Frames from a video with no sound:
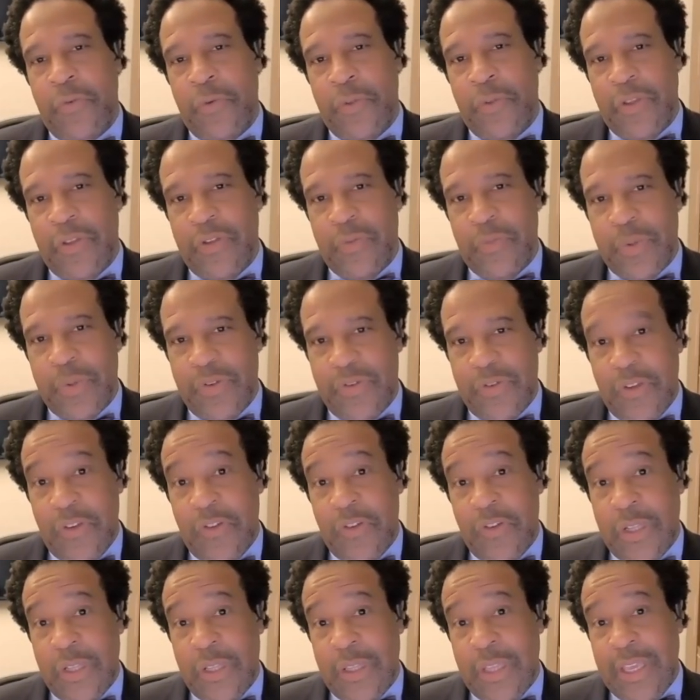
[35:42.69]
for this
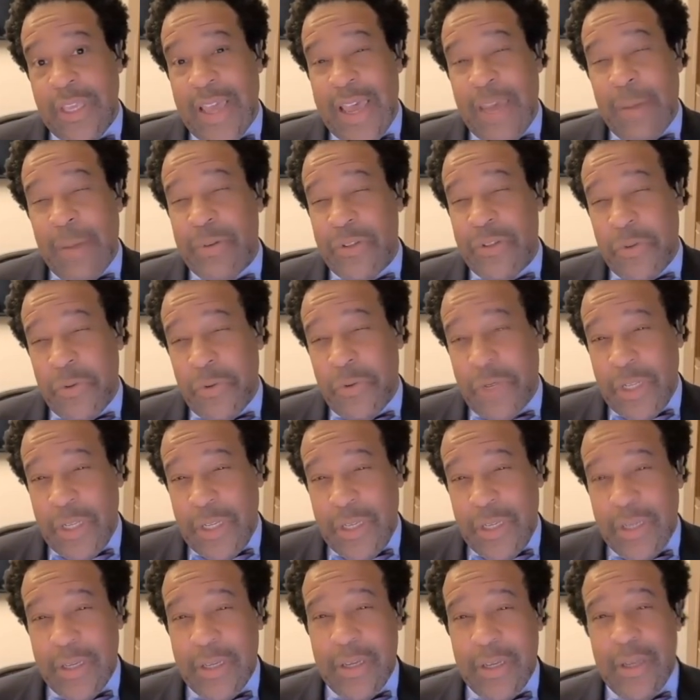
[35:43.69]
position and the
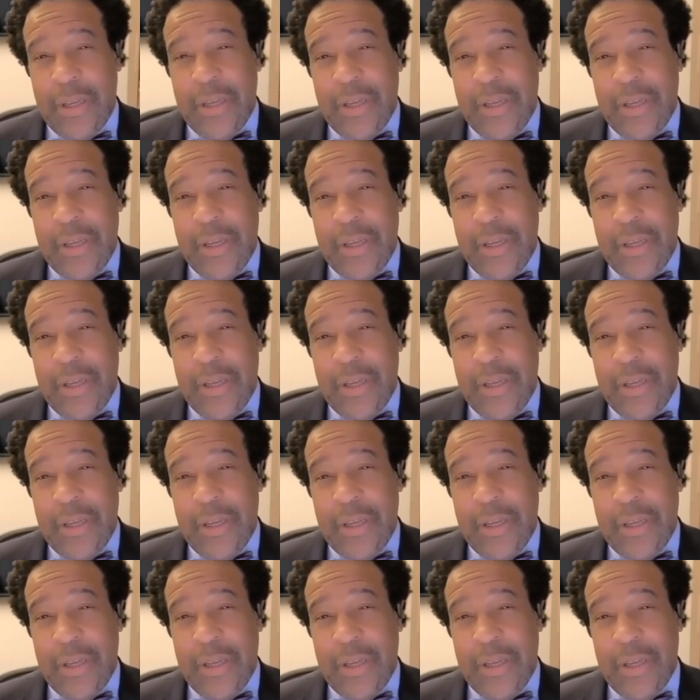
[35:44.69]
opportunity,